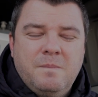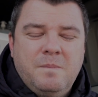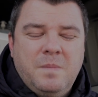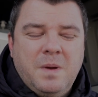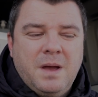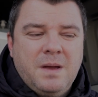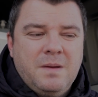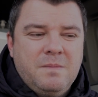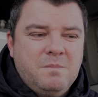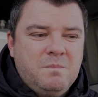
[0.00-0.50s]

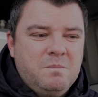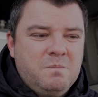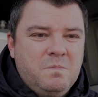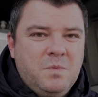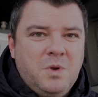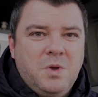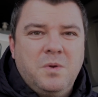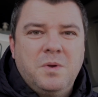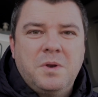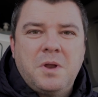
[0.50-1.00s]
but
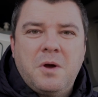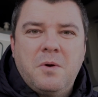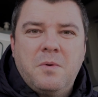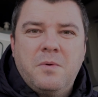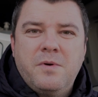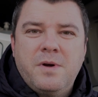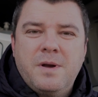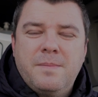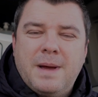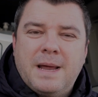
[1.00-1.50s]
we all know
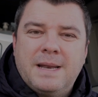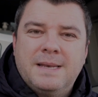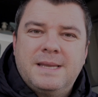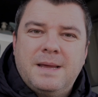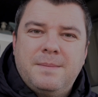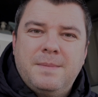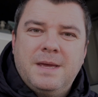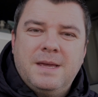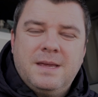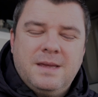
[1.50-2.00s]
we're in a
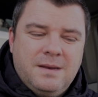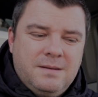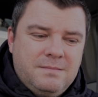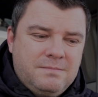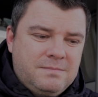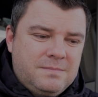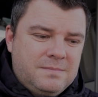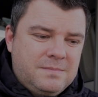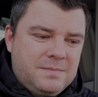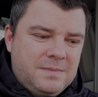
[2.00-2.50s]
pandemic and
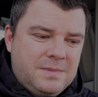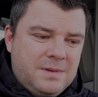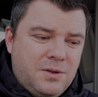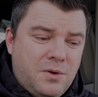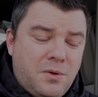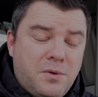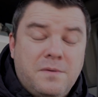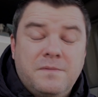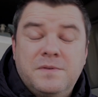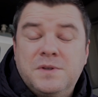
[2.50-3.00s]
a
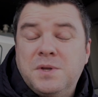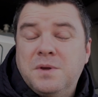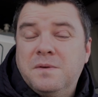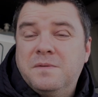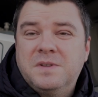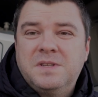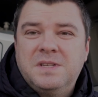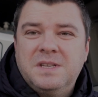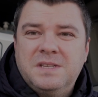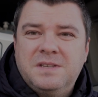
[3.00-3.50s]
lot of
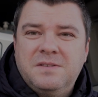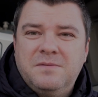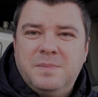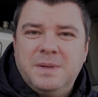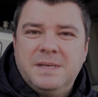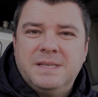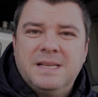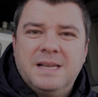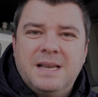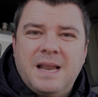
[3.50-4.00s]
services have
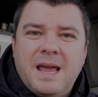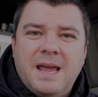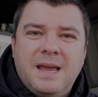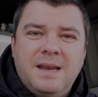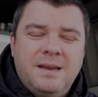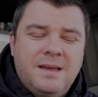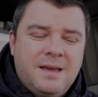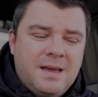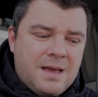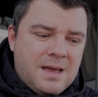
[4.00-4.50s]
been delayed,